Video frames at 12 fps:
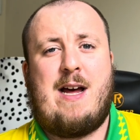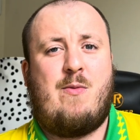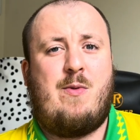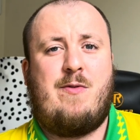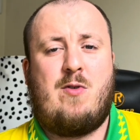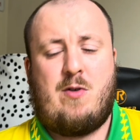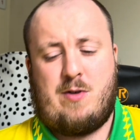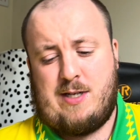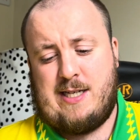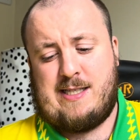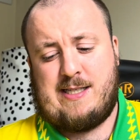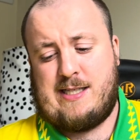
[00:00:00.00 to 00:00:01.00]
We've got,
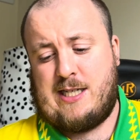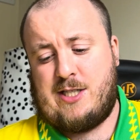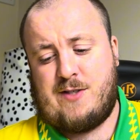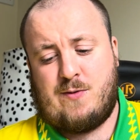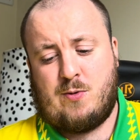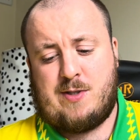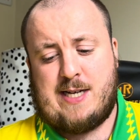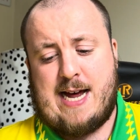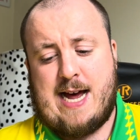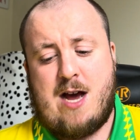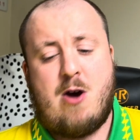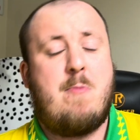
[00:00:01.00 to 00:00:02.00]
as I said,
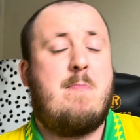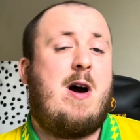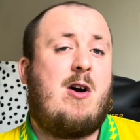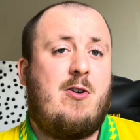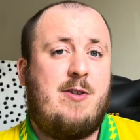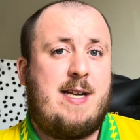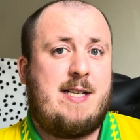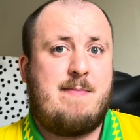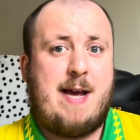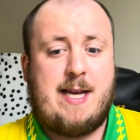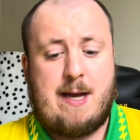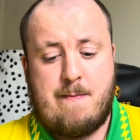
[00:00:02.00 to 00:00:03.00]
Schwartau. Marcondes
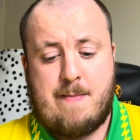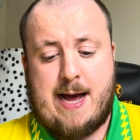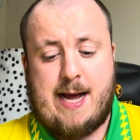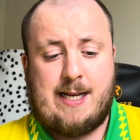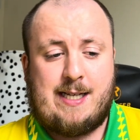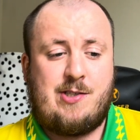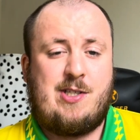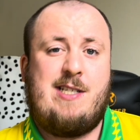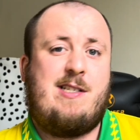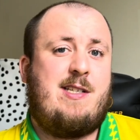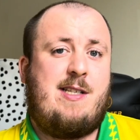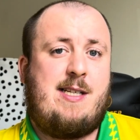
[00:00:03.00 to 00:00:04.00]
may come back
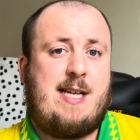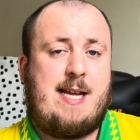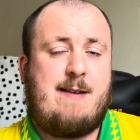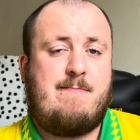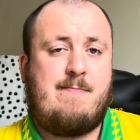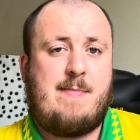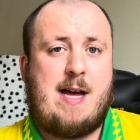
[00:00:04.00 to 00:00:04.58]
into the team.